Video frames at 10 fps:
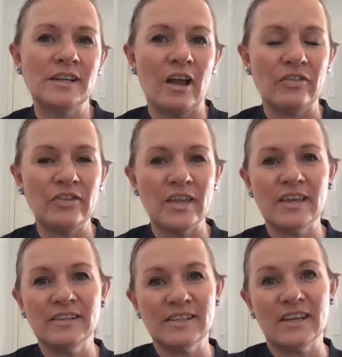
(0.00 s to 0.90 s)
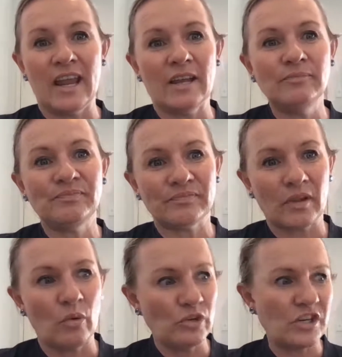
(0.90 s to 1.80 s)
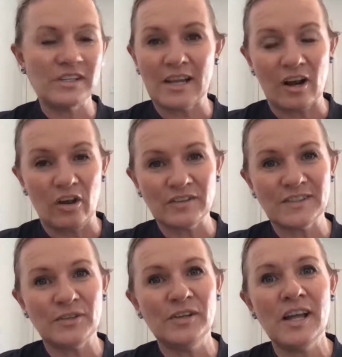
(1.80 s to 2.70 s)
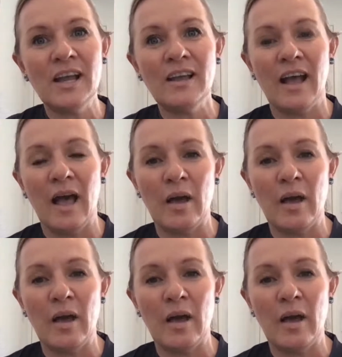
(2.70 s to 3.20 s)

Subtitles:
I think is, again, I wish I'd done it a lot sooner.